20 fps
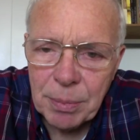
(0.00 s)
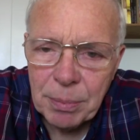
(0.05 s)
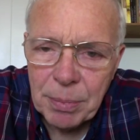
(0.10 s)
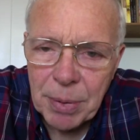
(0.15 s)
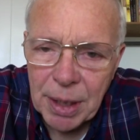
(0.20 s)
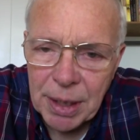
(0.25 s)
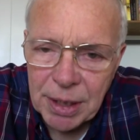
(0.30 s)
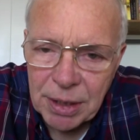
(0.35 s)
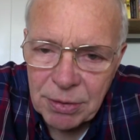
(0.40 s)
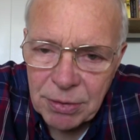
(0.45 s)

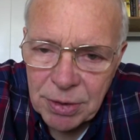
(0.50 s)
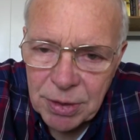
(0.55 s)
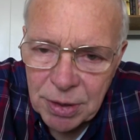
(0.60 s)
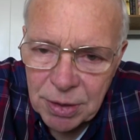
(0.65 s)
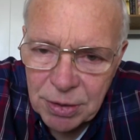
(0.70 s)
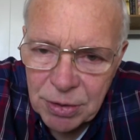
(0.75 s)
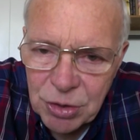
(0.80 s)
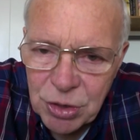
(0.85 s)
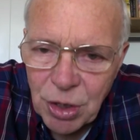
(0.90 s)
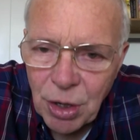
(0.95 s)
but in
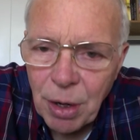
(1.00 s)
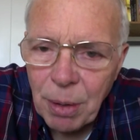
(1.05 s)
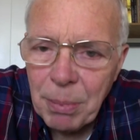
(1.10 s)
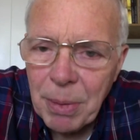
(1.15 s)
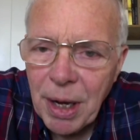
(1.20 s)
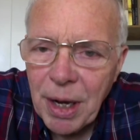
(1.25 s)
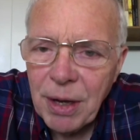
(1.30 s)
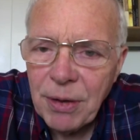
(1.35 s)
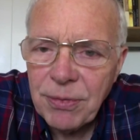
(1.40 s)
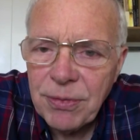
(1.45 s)

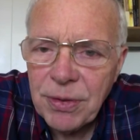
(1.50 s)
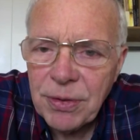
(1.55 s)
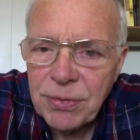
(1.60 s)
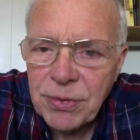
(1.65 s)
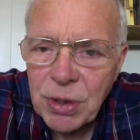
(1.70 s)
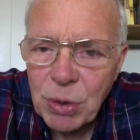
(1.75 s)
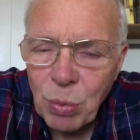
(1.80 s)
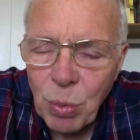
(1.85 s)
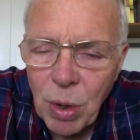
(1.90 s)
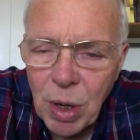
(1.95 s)
Jeremiah
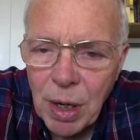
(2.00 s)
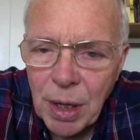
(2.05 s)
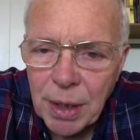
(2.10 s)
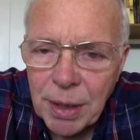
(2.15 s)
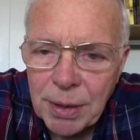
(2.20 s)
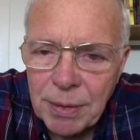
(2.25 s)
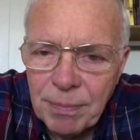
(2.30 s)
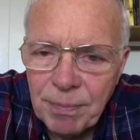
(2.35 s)
51.